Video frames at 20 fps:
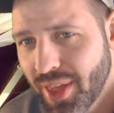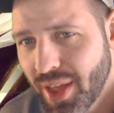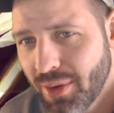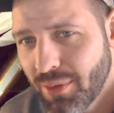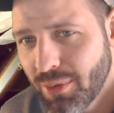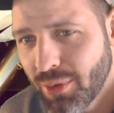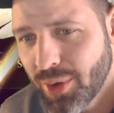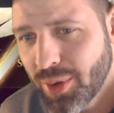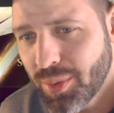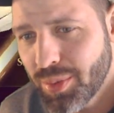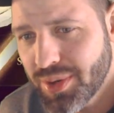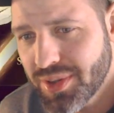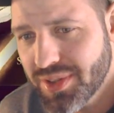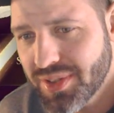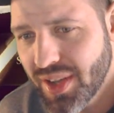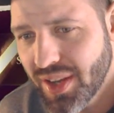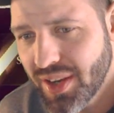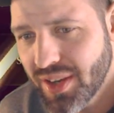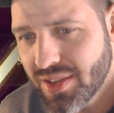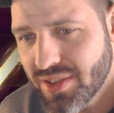really
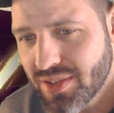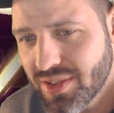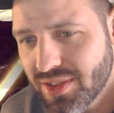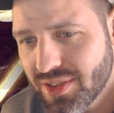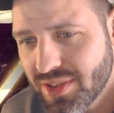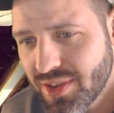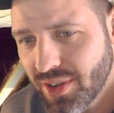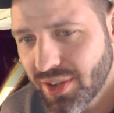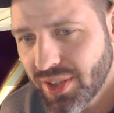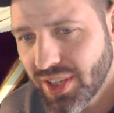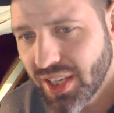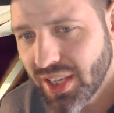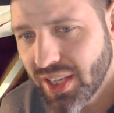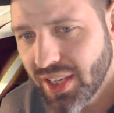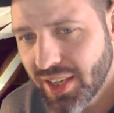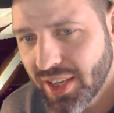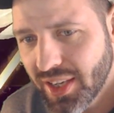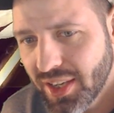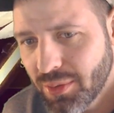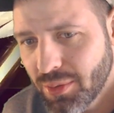percentage to start kicking
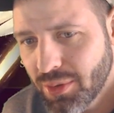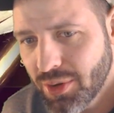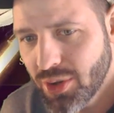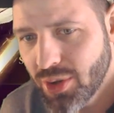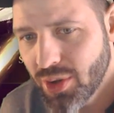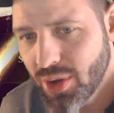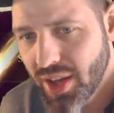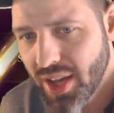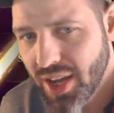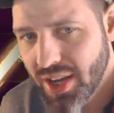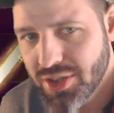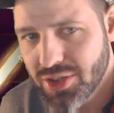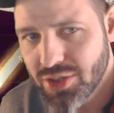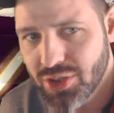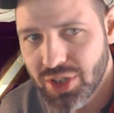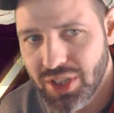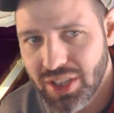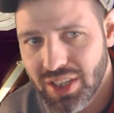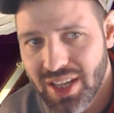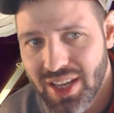in where you can actually